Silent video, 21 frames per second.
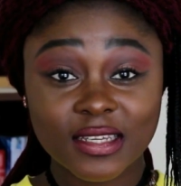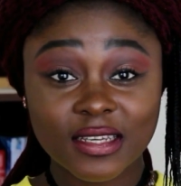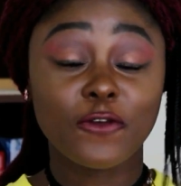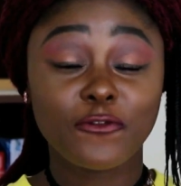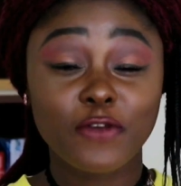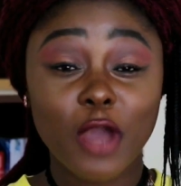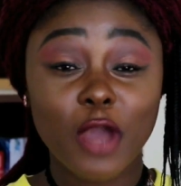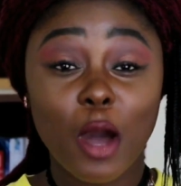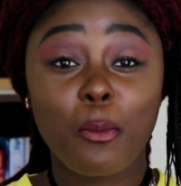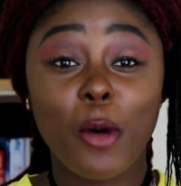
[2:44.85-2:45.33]

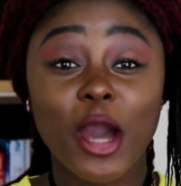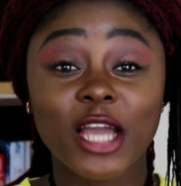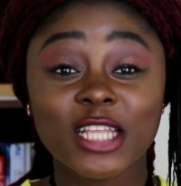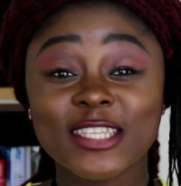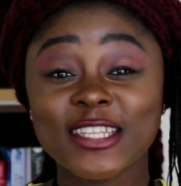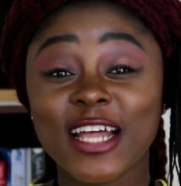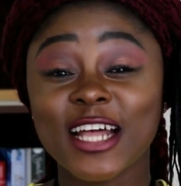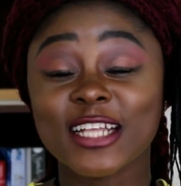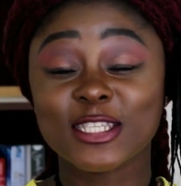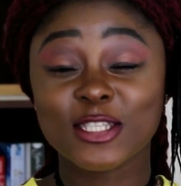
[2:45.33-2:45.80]
If you're
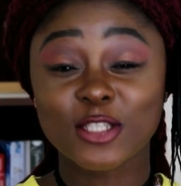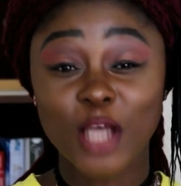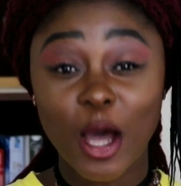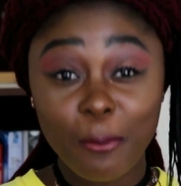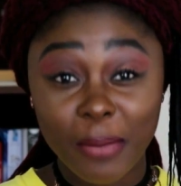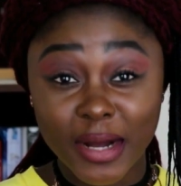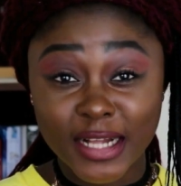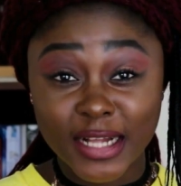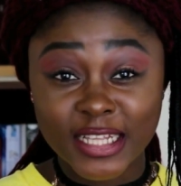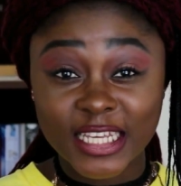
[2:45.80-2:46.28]
pointing at
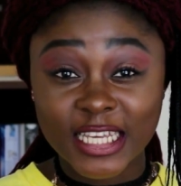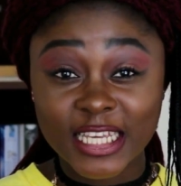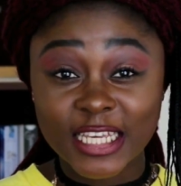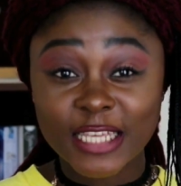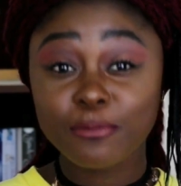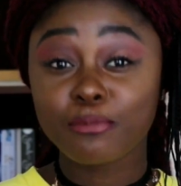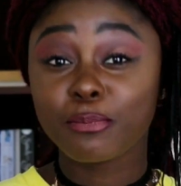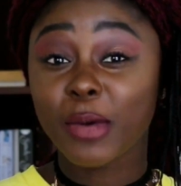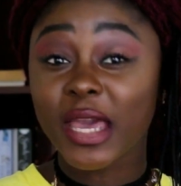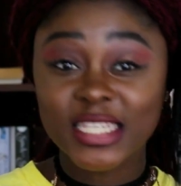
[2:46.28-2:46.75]

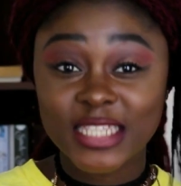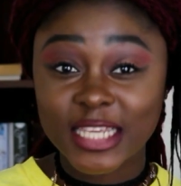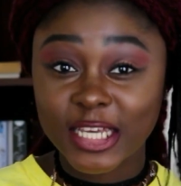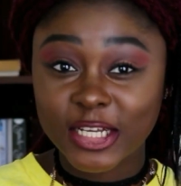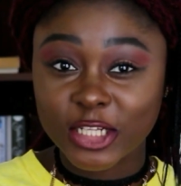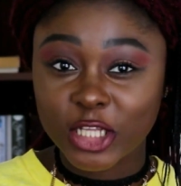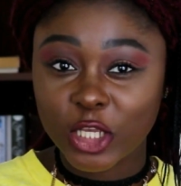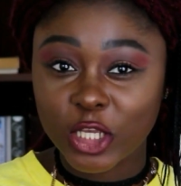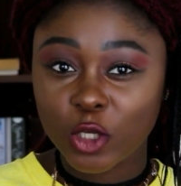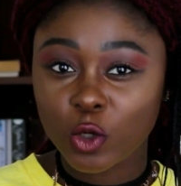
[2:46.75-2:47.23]
somebody,
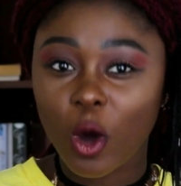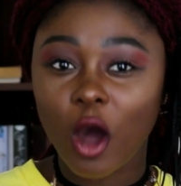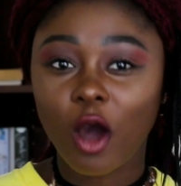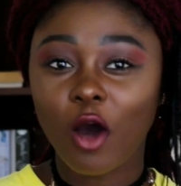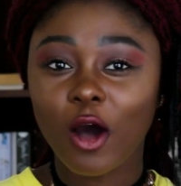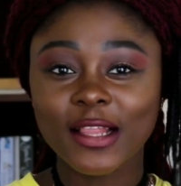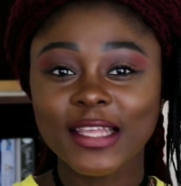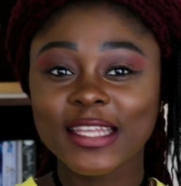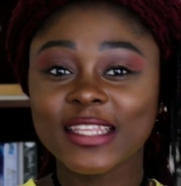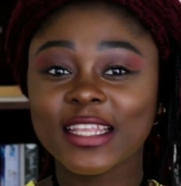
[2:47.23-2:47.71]
basically you are
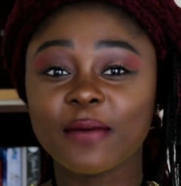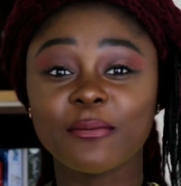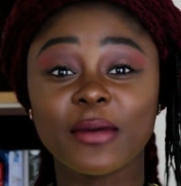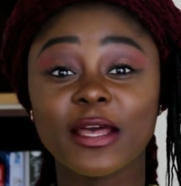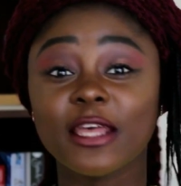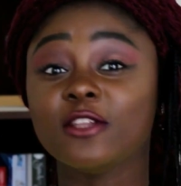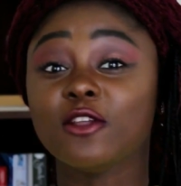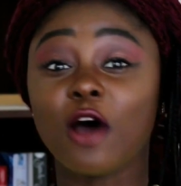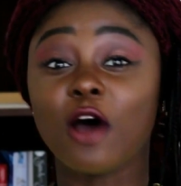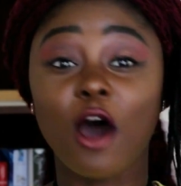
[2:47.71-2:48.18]
calling them
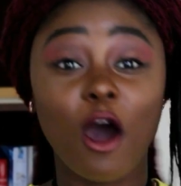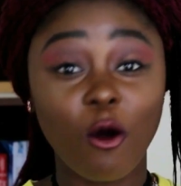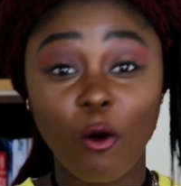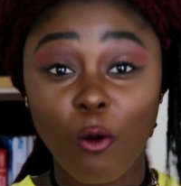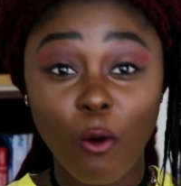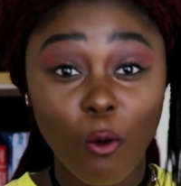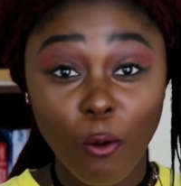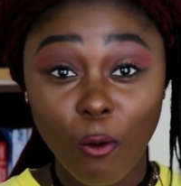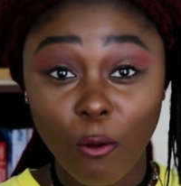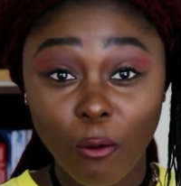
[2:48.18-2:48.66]
a
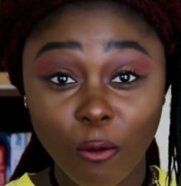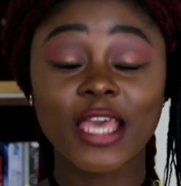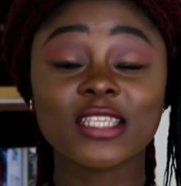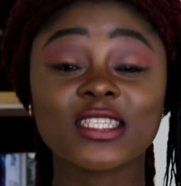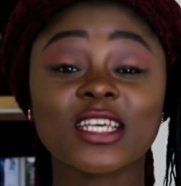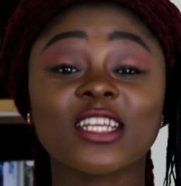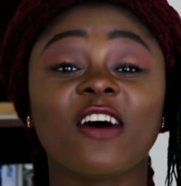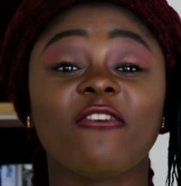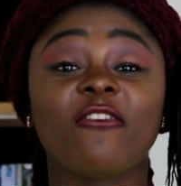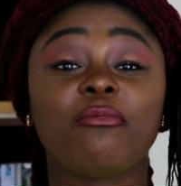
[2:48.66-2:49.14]
doggo.
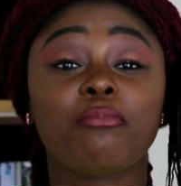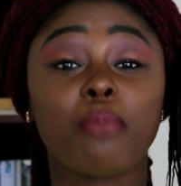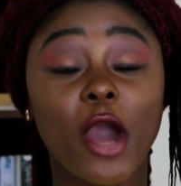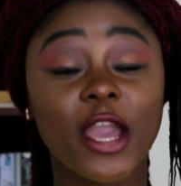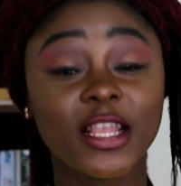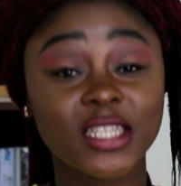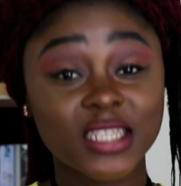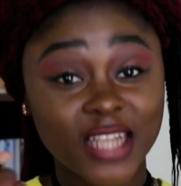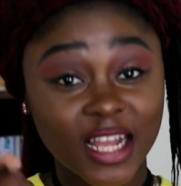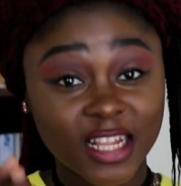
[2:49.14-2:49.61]
Instead of
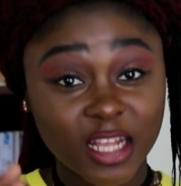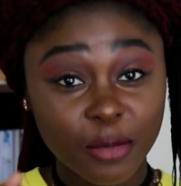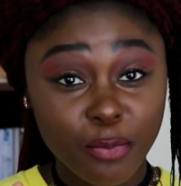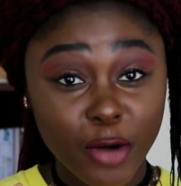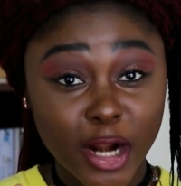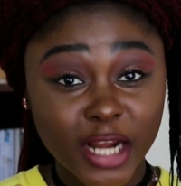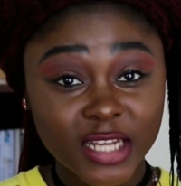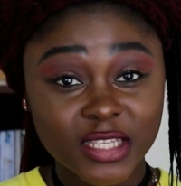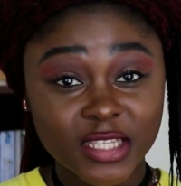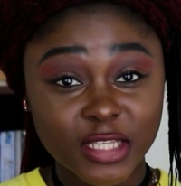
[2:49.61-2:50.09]
pointing at the
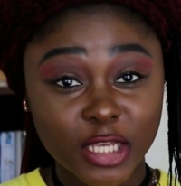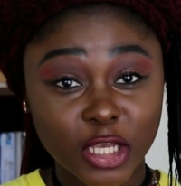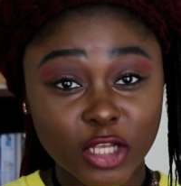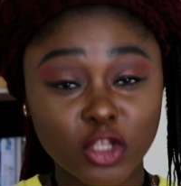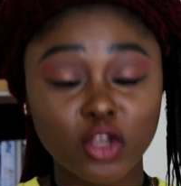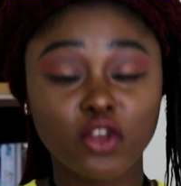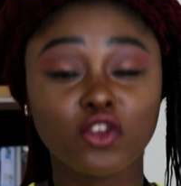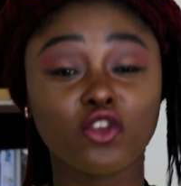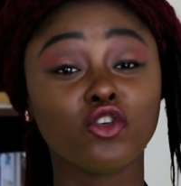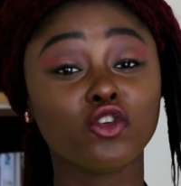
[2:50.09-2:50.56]

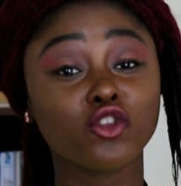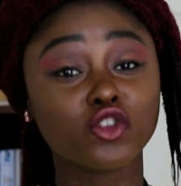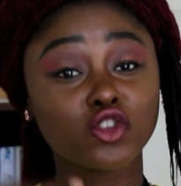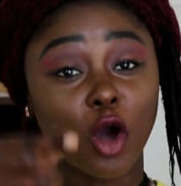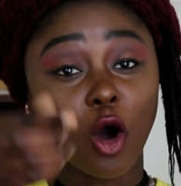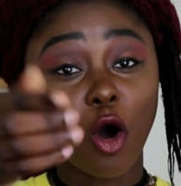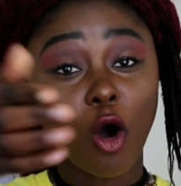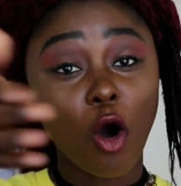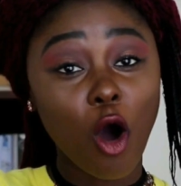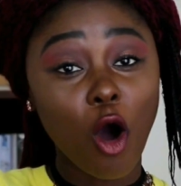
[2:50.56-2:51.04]
person, you use
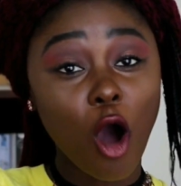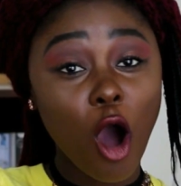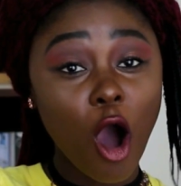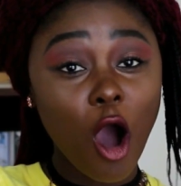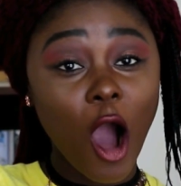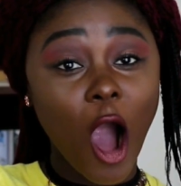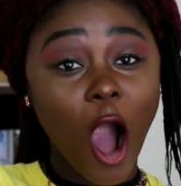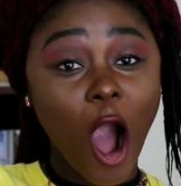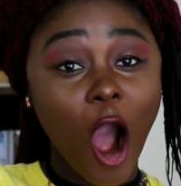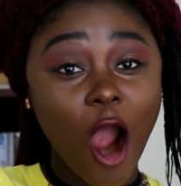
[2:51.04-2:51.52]
your
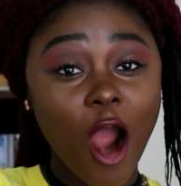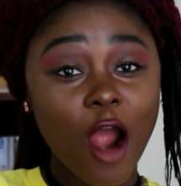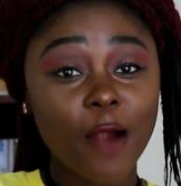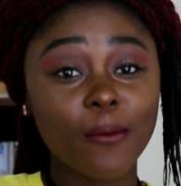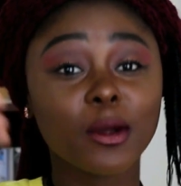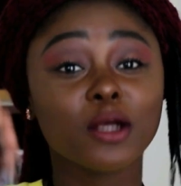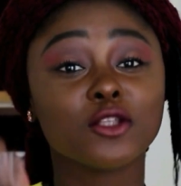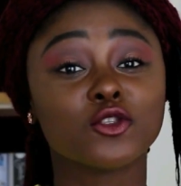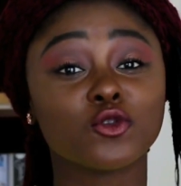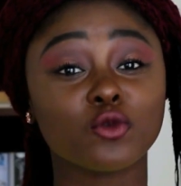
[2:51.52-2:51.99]
whole
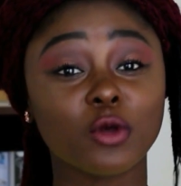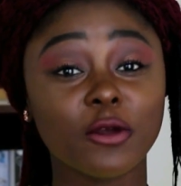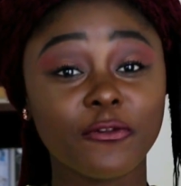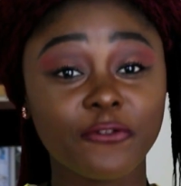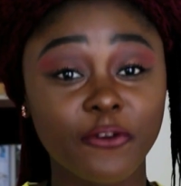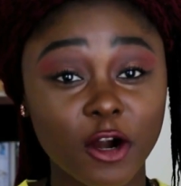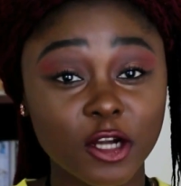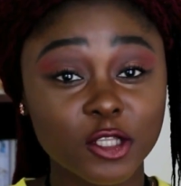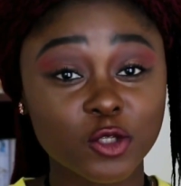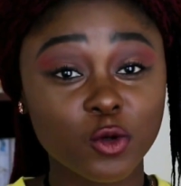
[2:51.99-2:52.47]
arm to
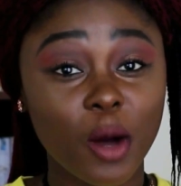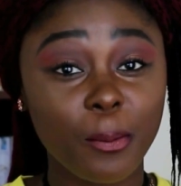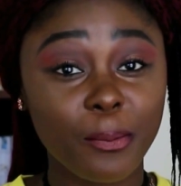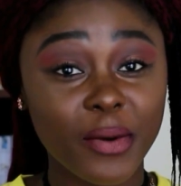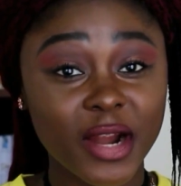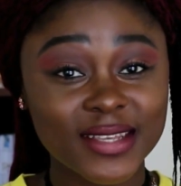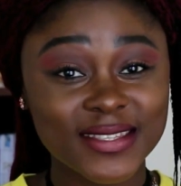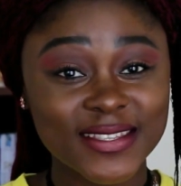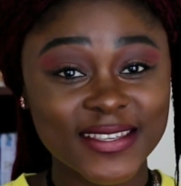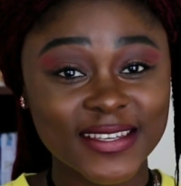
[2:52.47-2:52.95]
refer to a
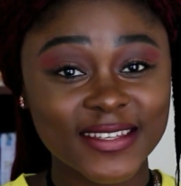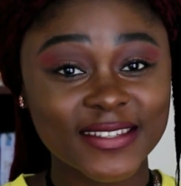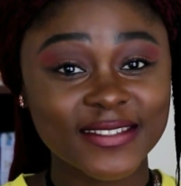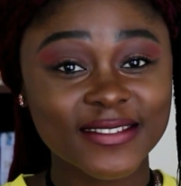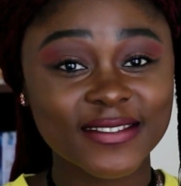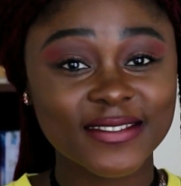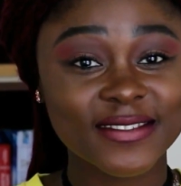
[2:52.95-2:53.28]
person.